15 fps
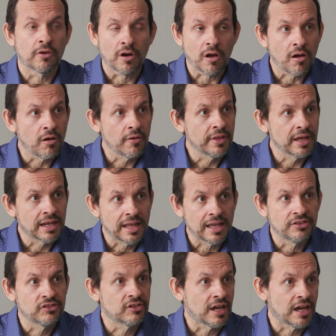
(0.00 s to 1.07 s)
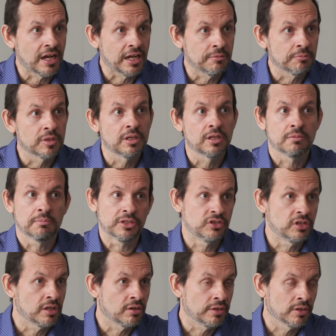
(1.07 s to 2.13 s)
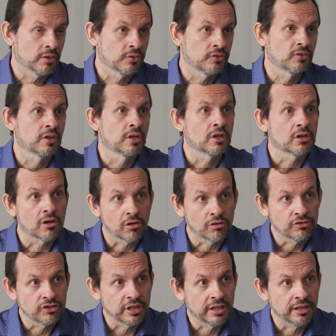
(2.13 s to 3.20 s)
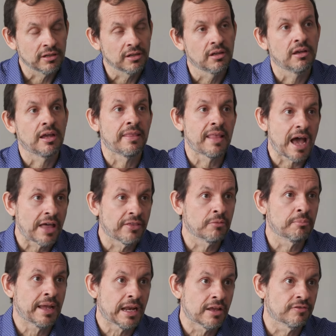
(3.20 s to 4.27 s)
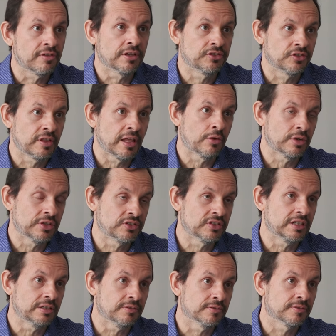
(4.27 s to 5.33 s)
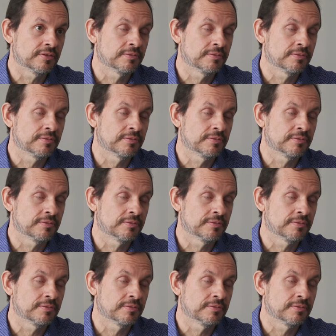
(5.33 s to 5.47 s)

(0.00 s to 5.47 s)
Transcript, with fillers: for all the class time, materials, coaching, and other benefits they receive.